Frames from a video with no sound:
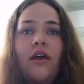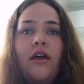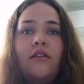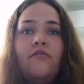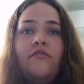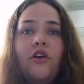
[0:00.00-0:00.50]

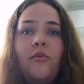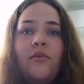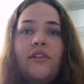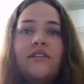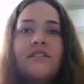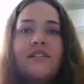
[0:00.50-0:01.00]
and
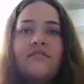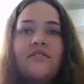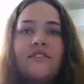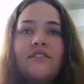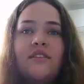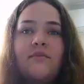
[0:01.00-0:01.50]
firmly
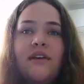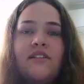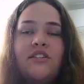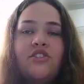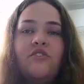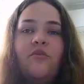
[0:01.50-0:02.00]
delivers the
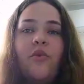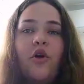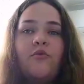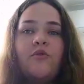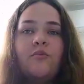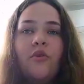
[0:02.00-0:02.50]
message of
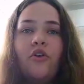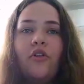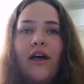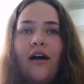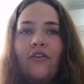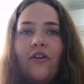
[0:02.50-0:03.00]
Pope's moral
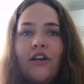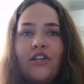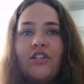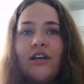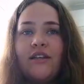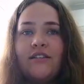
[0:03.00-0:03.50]

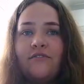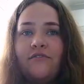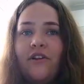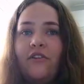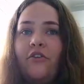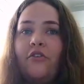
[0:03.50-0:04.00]
outrage at his
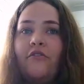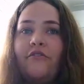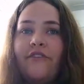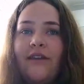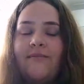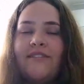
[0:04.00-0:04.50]
fellow
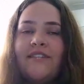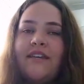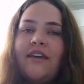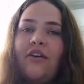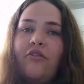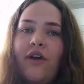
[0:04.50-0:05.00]

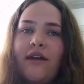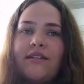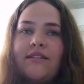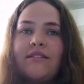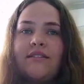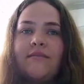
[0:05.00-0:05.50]
fame-seeking
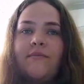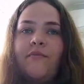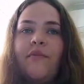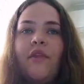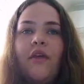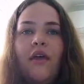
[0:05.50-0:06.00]
writers.
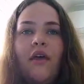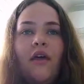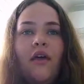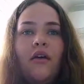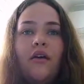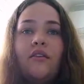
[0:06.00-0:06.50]

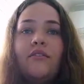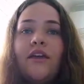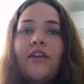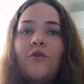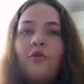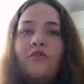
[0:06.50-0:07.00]

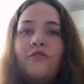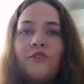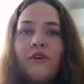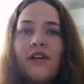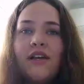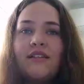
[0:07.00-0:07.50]
Thank you all for
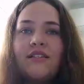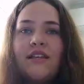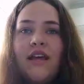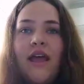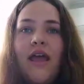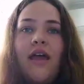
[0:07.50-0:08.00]
joining us
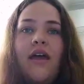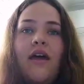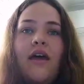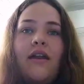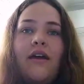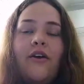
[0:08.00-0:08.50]
today,
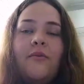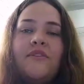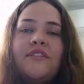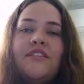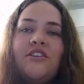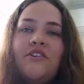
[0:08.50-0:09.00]
and I hope to
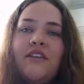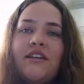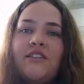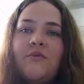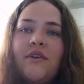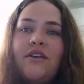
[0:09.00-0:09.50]
see you
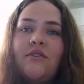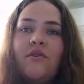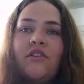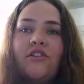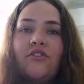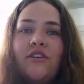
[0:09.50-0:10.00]
next week with
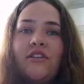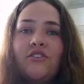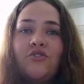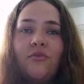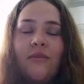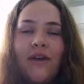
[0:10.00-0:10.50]
a look into
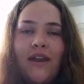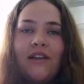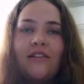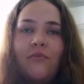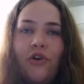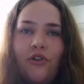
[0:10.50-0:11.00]
dramatic
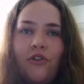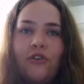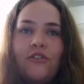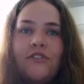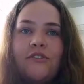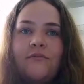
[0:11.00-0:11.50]

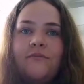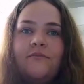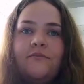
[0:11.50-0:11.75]
monologues.